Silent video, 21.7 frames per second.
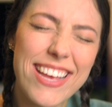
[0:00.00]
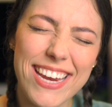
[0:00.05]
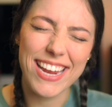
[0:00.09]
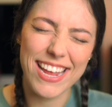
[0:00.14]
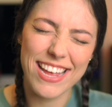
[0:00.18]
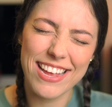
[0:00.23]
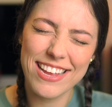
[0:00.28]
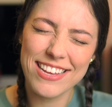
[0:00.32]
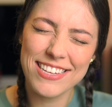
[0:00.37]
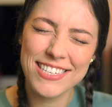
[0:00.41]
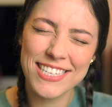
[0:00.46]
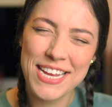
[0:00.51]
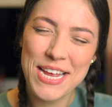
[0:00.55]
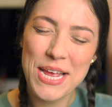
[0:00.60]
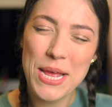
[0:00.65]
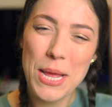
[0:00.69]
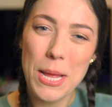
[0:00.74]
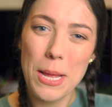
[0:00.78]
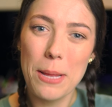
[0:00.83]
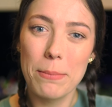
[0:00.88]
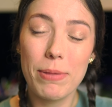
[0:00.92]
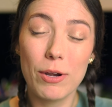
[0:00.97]
it is,
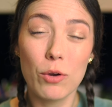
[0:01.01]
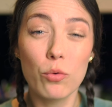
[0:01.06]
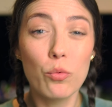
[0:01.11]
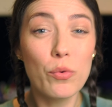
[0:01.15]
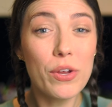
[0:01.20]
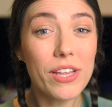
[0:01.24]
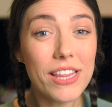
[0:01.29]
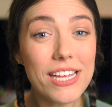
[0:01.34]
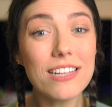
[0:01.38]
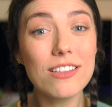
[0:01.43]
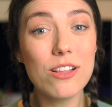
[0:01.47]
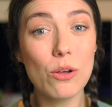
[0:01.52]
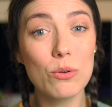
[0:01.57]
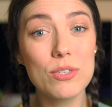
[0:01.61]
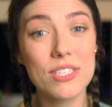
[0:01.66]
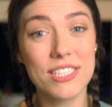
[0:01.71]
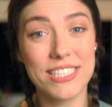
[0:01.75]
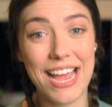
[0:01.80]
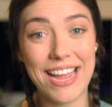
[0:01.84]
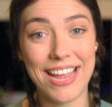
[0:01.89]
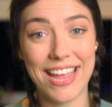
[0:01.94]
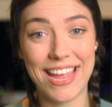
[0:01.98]
but a really close
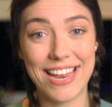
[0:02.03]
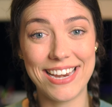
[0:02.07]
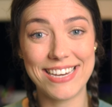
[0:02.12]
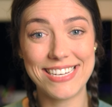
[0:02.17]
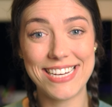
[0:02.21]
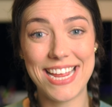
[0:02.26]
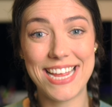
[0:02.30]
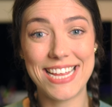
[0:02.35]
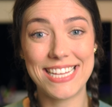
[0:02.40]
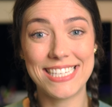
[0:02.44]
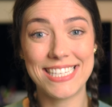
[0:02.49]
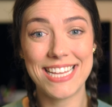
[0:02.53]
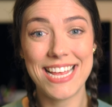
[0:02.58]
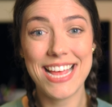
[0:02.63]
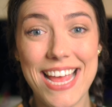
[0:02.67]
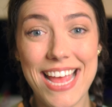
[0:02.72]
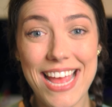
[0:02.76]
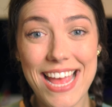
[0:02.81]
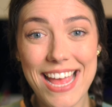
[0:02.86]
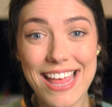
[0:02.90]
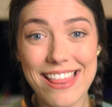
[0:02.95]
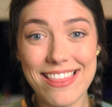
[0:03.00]
second is
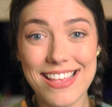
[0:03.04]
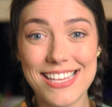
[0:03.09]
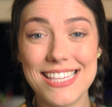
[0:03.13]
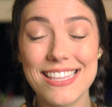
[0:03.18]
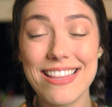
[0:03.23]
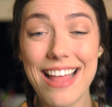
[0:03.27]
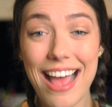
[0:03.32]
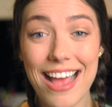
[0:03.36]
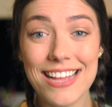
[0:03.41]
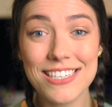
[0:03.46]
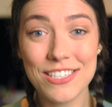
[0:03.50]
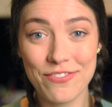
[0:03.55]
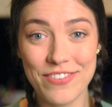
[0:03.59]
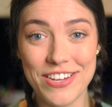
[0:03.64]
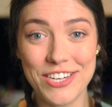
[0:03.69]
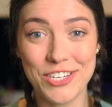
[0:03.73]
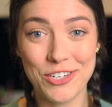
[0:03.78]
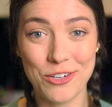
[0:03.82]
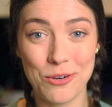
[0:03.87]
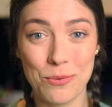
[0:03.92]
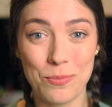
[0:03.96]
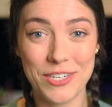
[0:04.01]
this last
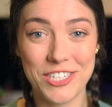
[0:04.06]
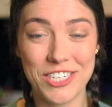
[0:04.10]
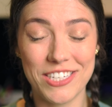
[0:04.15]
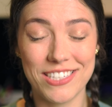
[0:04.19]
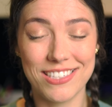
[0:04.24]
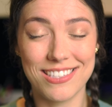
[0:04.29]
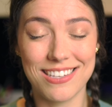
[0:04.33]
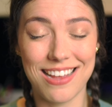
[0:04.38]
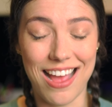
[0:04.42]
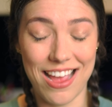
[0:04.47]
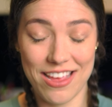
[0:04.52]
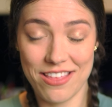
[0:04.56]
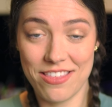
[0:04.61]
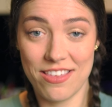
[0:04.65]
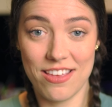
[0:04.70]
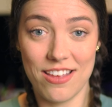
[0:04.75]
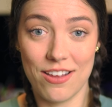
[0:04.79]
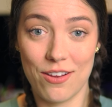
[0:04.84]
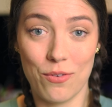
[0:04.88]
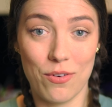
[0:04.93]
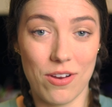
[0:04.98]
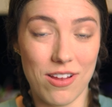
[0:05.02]
feature, which is, I
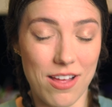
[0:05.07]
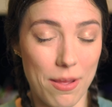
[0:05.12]
think,